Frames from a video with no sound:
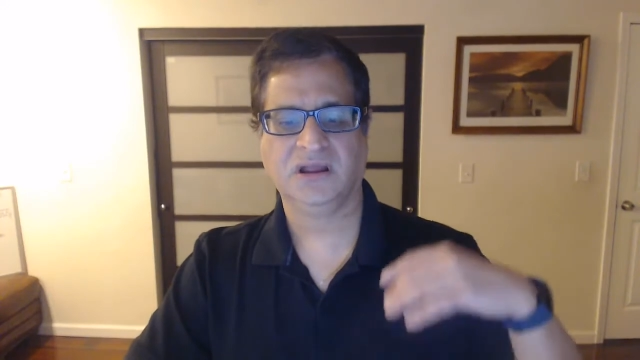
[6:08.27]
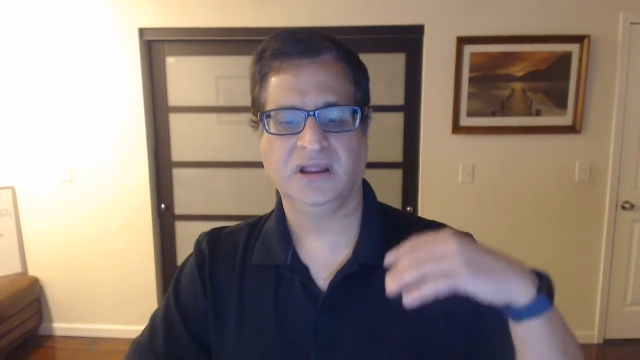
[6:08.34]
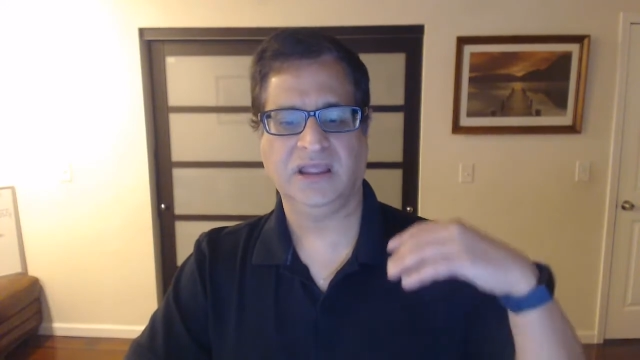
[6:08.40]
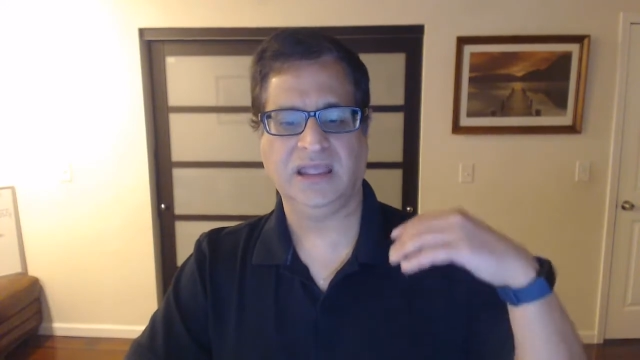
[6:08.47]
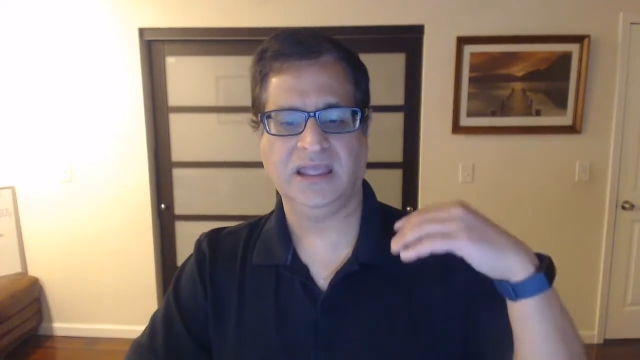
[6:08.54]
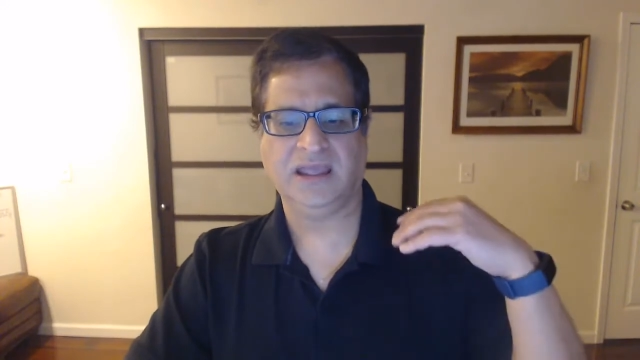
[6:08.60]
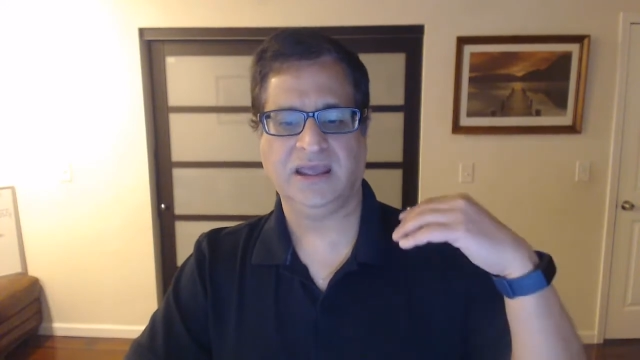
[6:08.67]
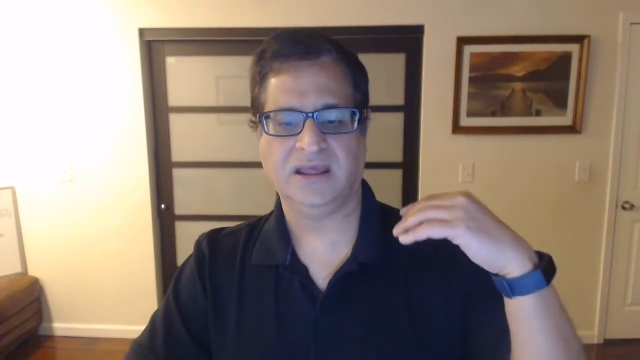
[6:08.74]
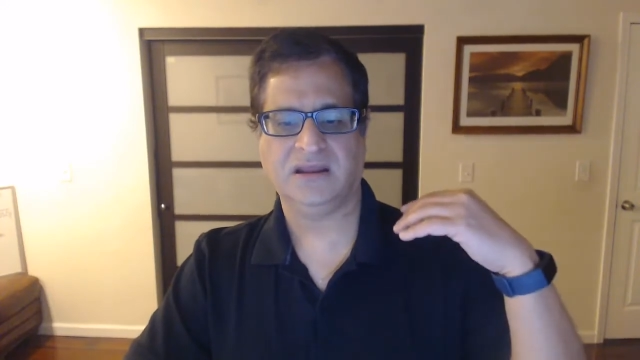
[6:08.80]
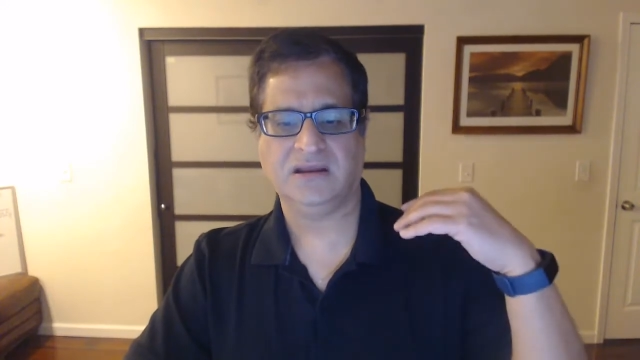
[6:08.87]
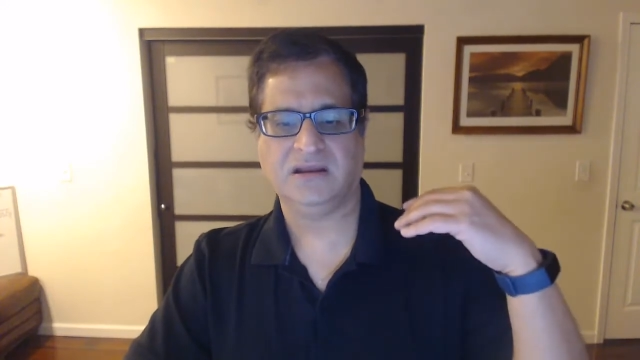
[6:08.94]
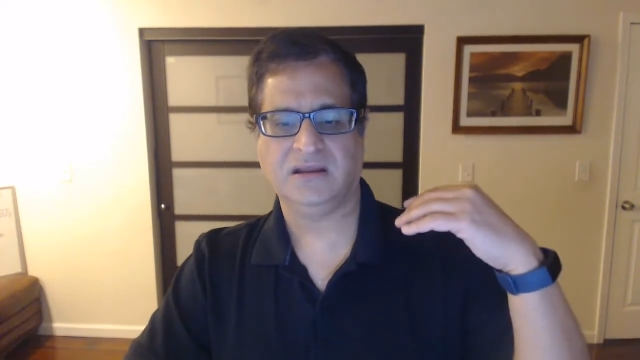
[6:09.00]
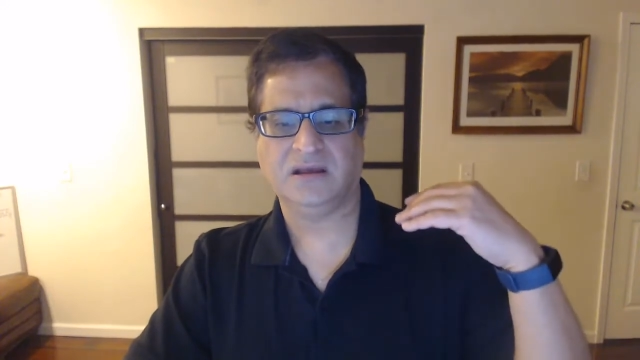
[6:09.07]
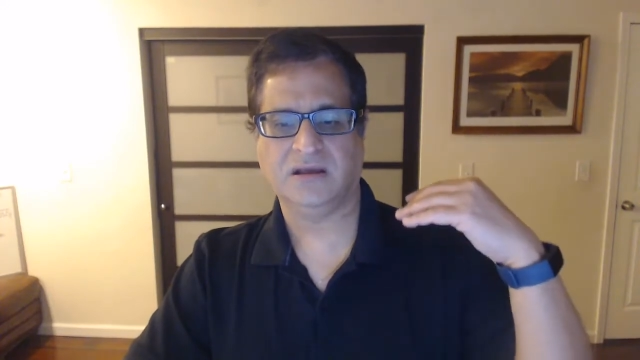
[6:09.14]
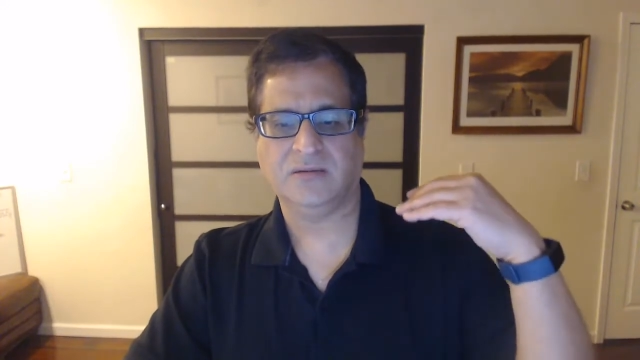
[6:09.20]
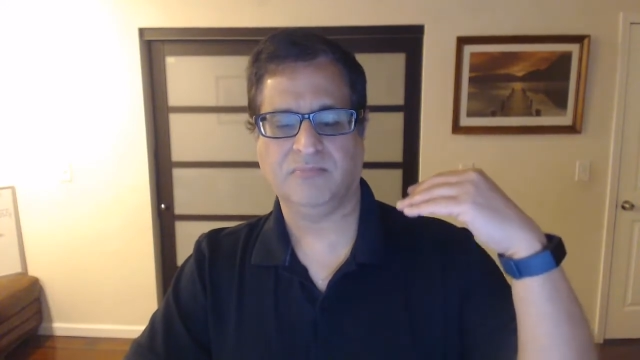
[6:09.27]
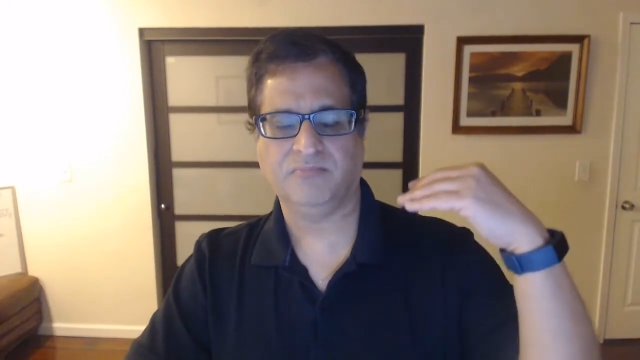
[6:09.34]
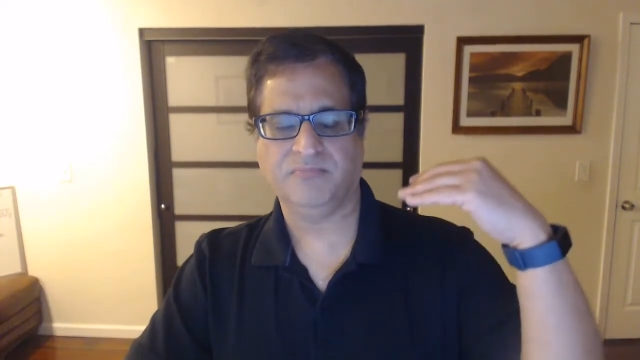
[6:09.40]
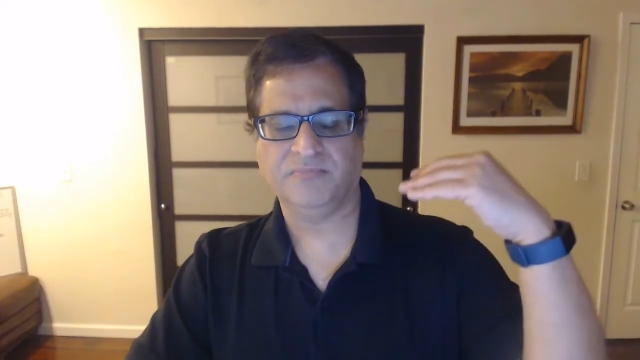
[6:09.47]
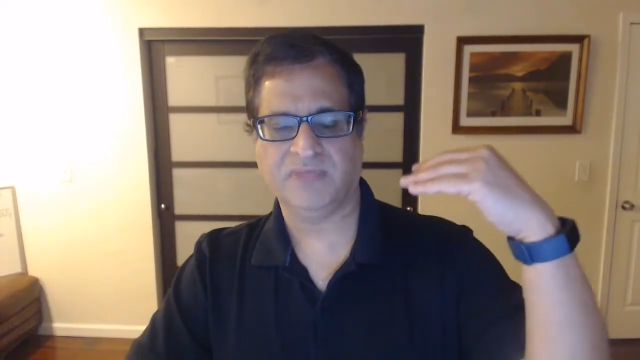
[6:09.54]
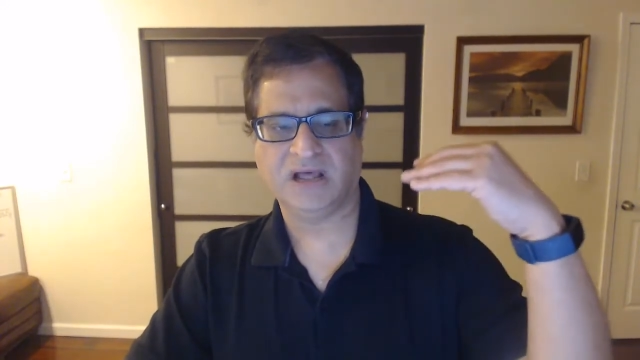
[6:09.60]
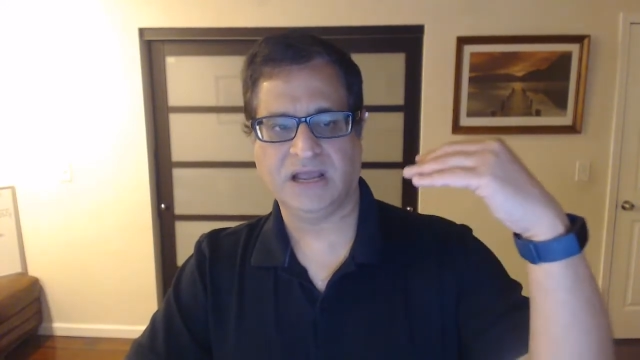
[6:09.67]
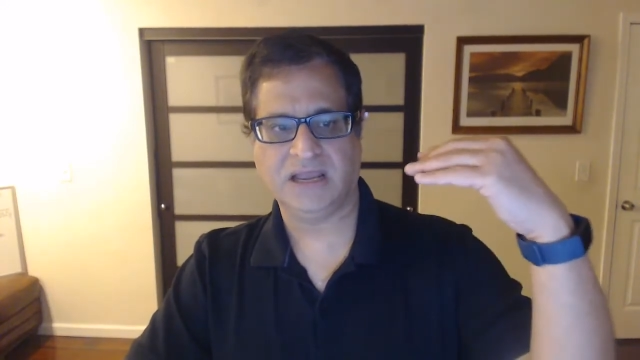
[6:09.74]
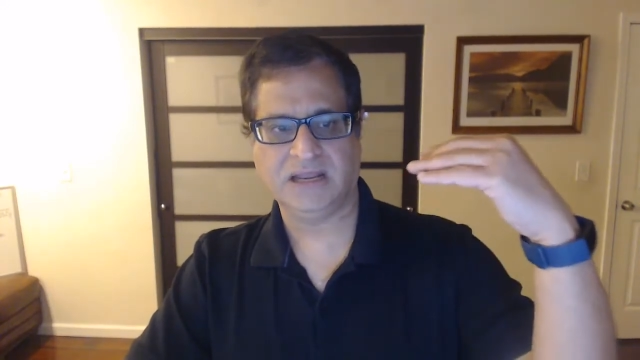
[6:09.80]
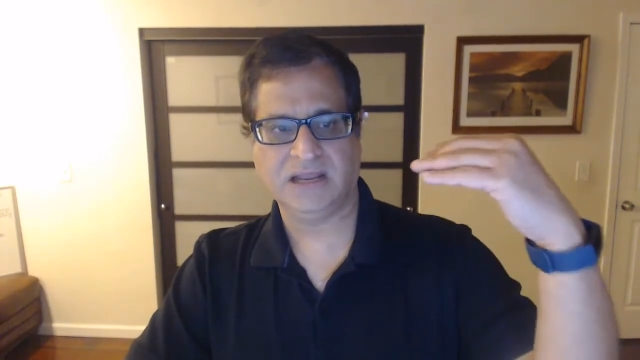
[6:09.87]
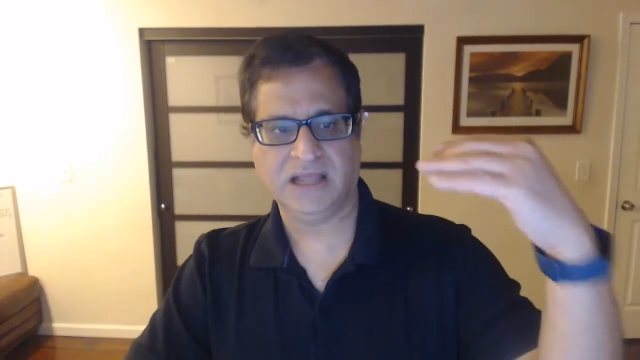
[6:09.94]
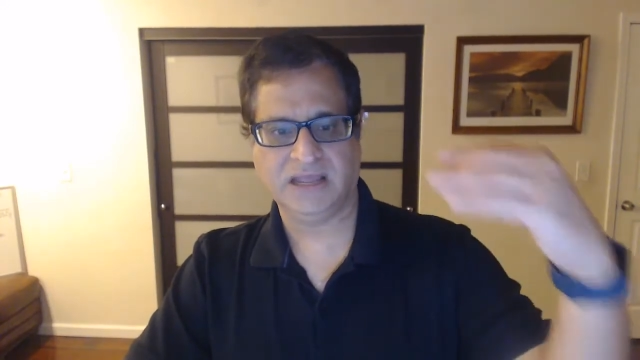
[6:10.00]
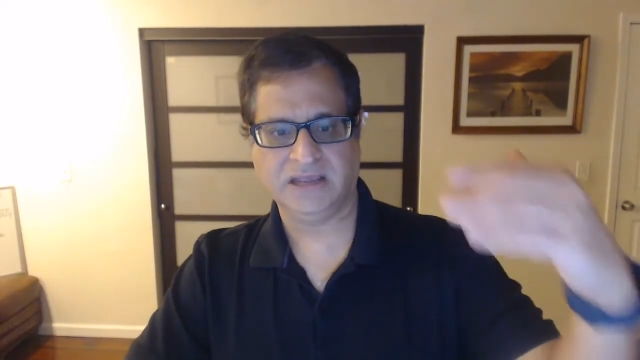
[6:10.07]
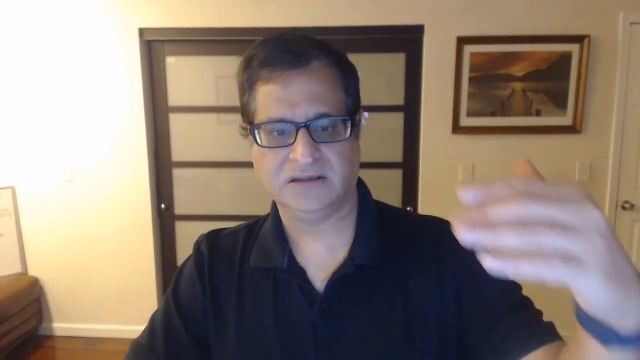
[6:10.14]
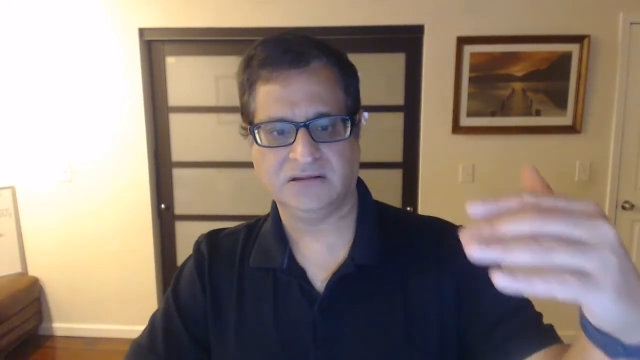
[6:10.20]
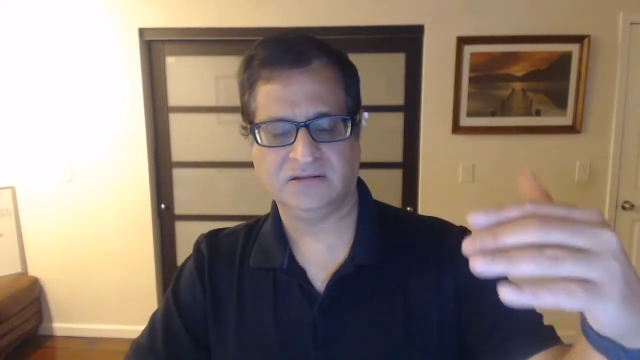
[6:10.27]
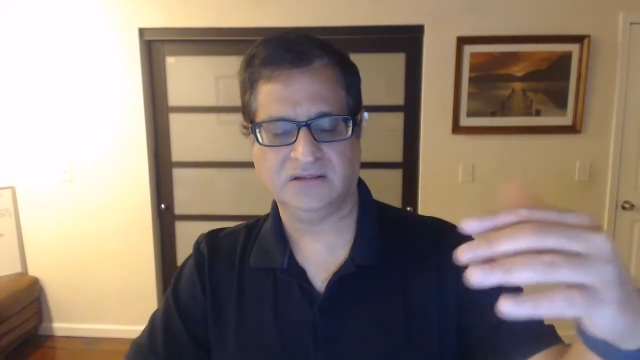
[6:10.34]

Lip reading: and I like